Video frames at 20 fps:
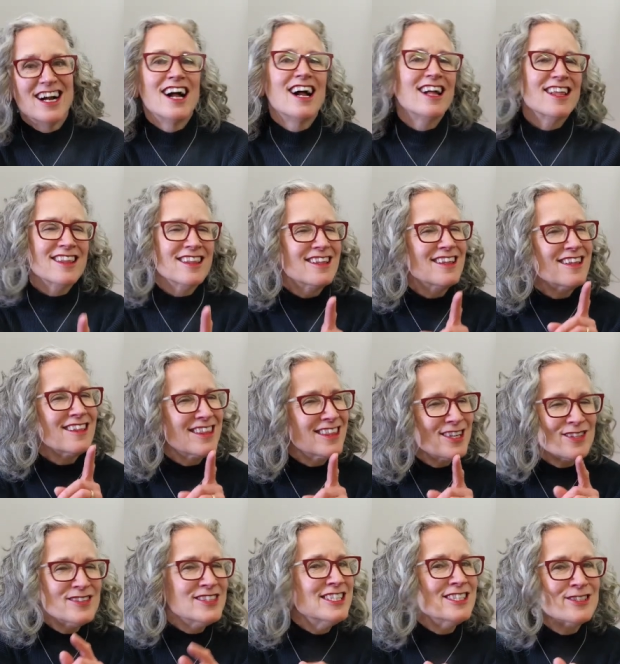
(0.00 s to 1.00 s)
Uh,
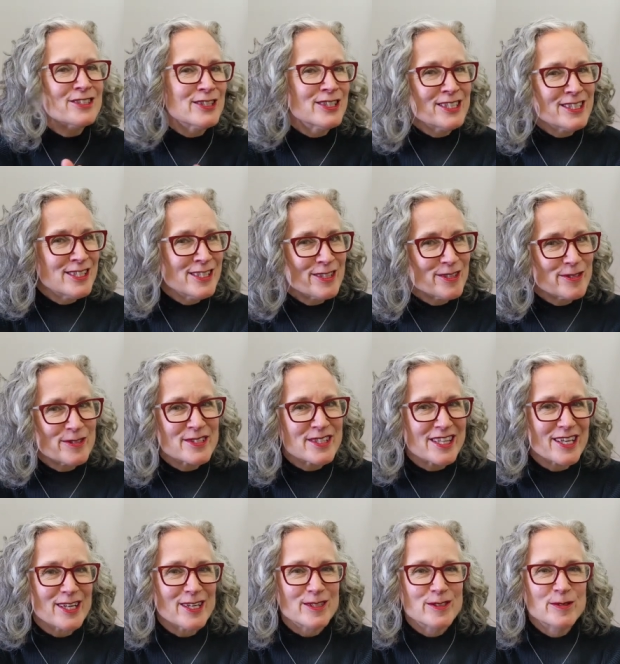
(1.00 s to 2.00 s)
there is good news,
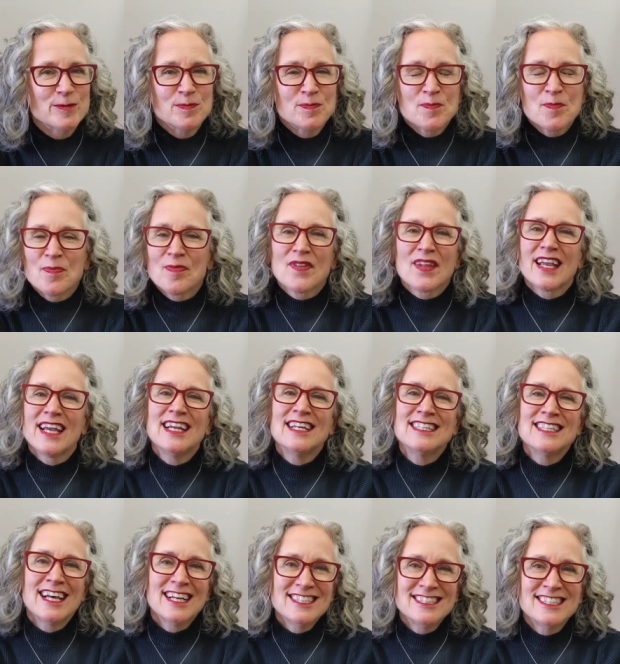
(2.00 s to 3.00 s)
though. In
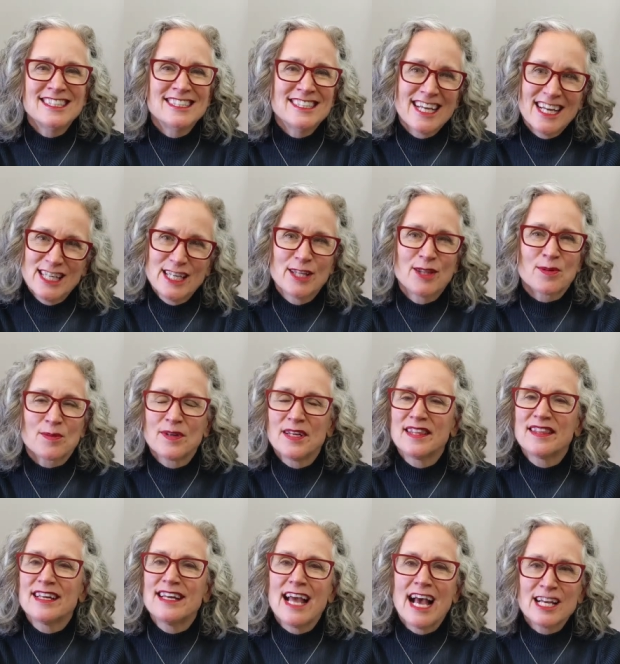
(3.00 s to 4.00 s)
1993,
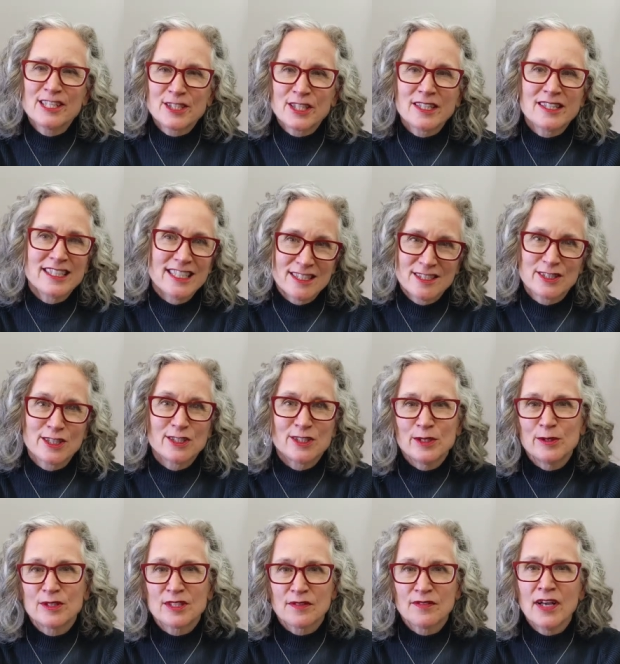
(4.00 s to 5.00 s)
the National
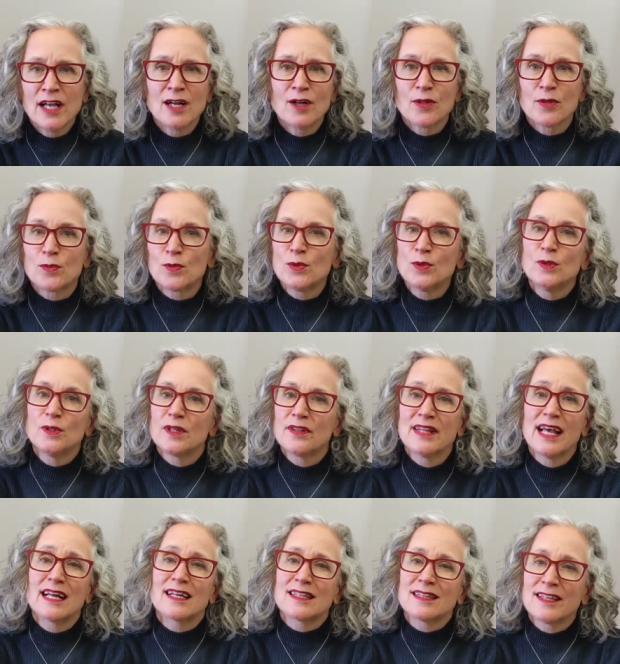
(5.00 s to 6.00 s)
Institutes of Health ruled
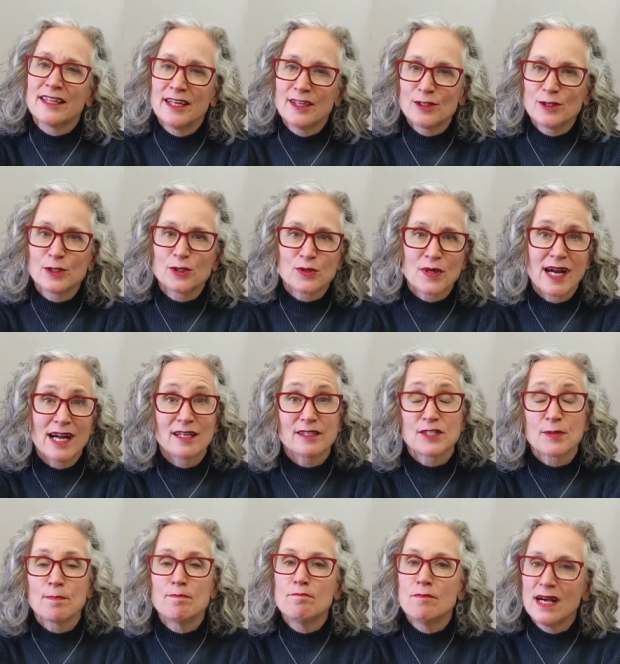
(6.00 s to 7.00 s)
that clinical trials
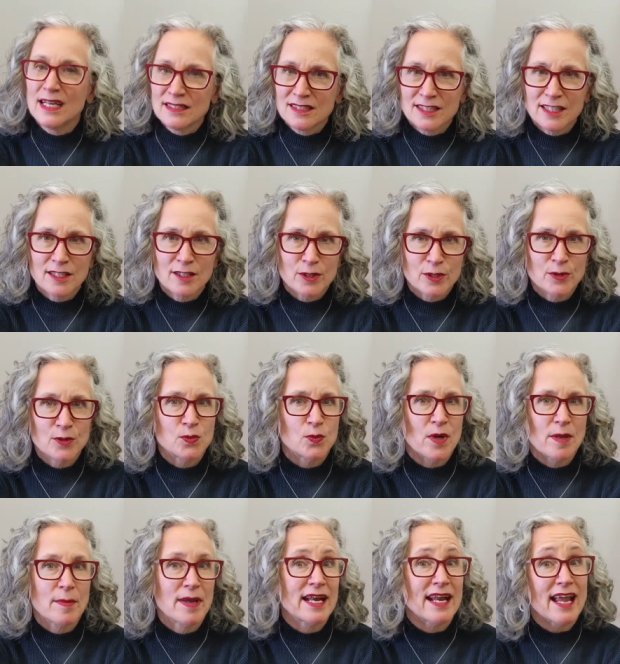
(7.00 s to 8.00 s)
must include
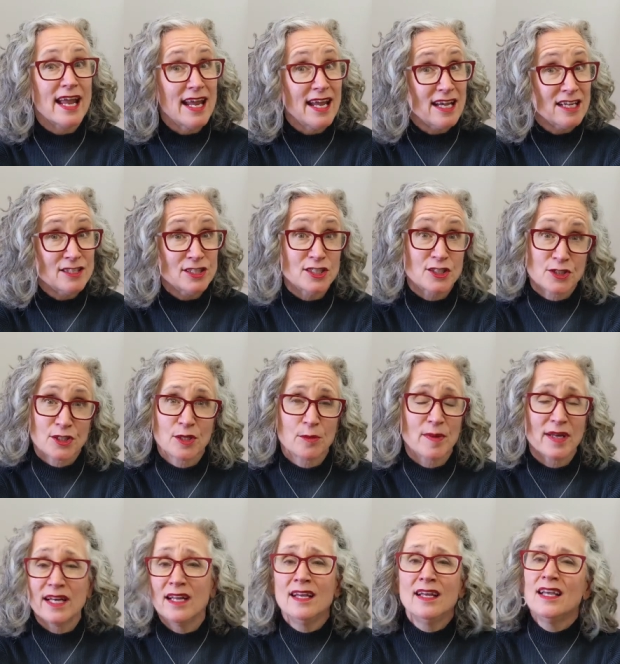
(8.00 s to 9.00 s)
women and
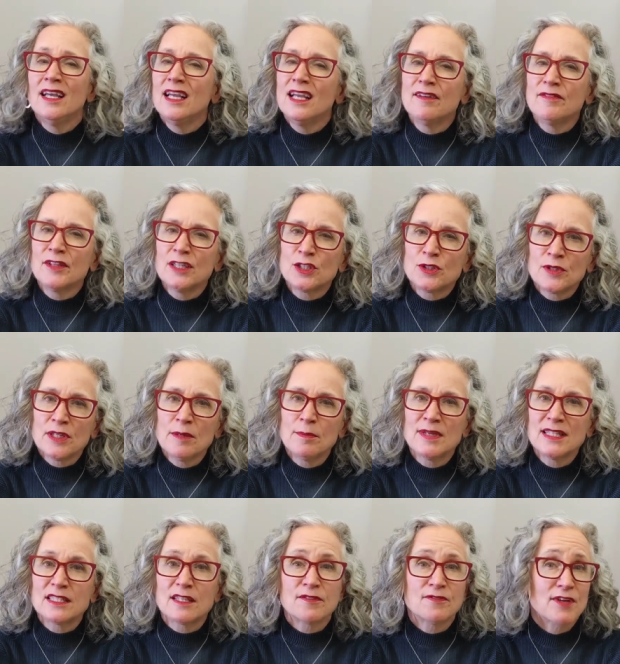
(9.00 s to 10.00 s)
determine if the
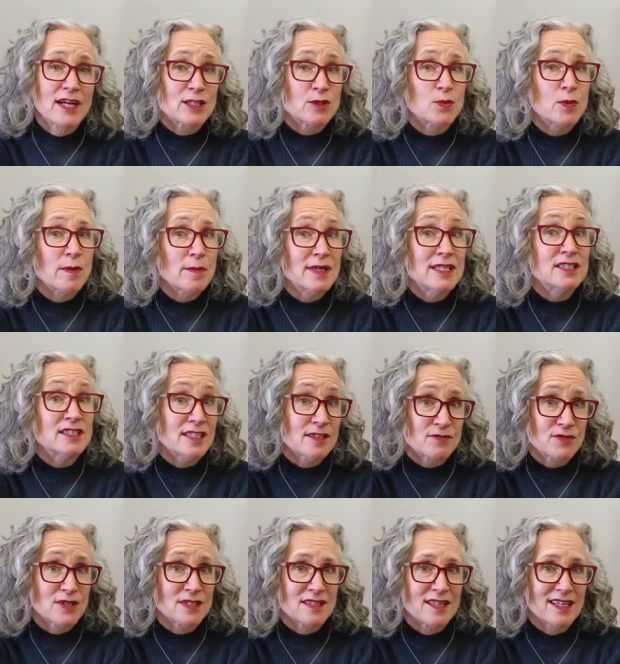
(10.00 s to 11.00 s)
treatments affect women
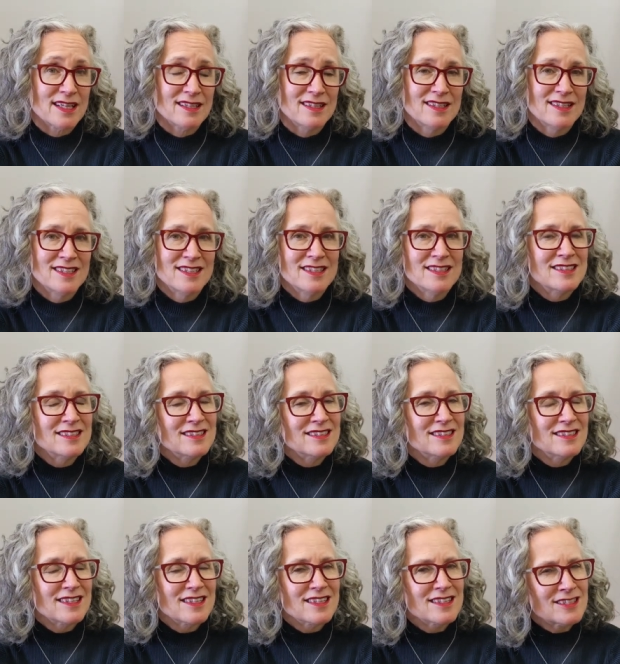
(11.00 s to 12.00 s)
differently.
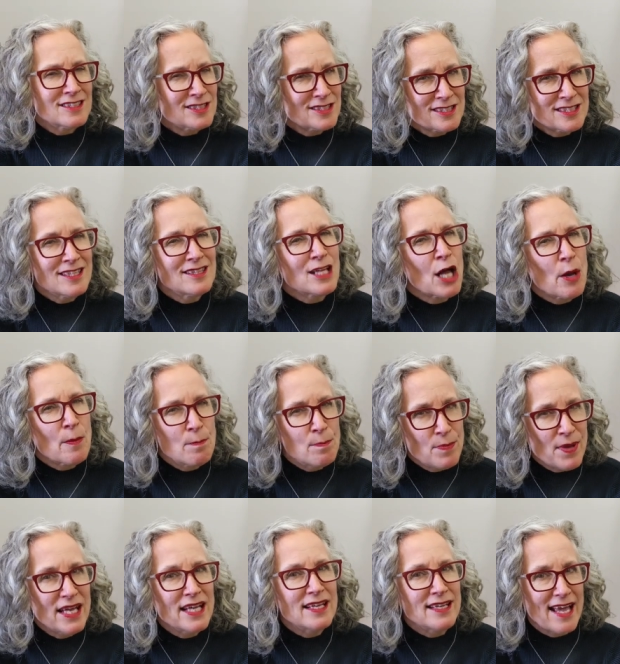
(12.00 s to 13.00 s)
There's still a
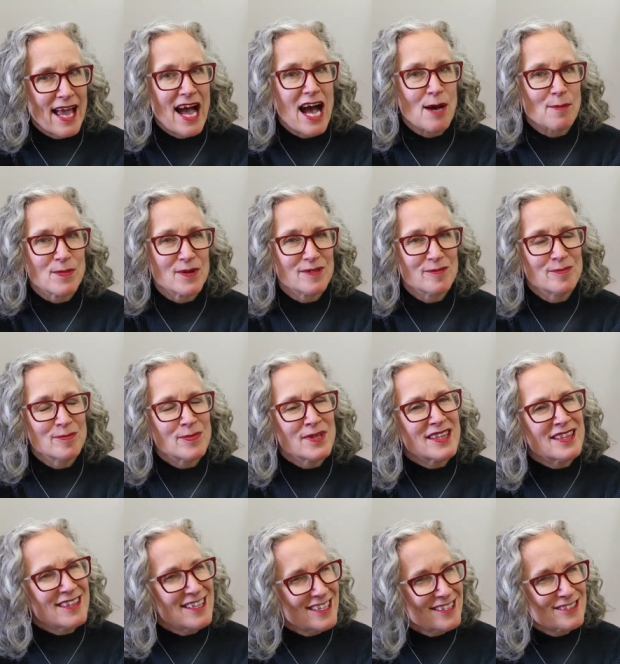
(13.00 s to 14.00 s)
big gap, but
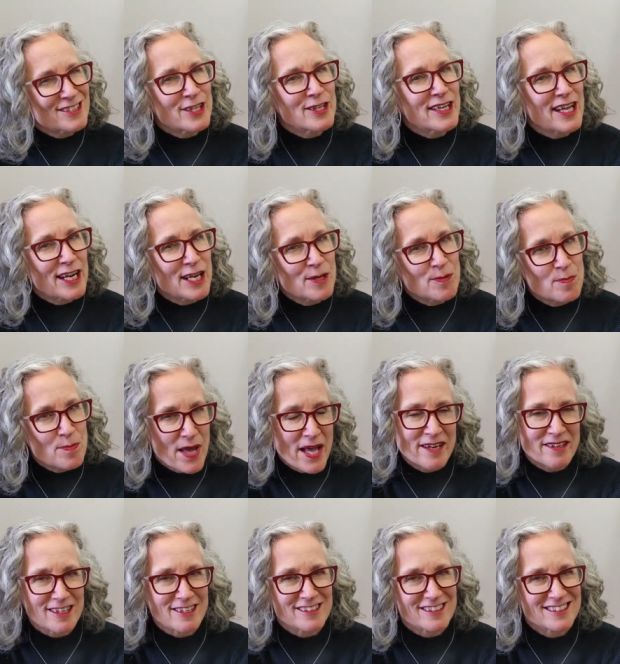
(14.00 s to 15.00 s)
things are getting
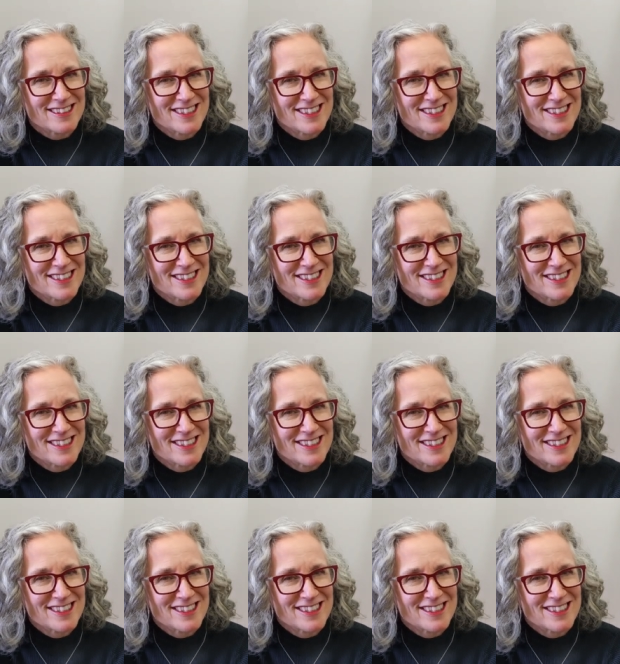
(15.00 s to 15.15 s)
better.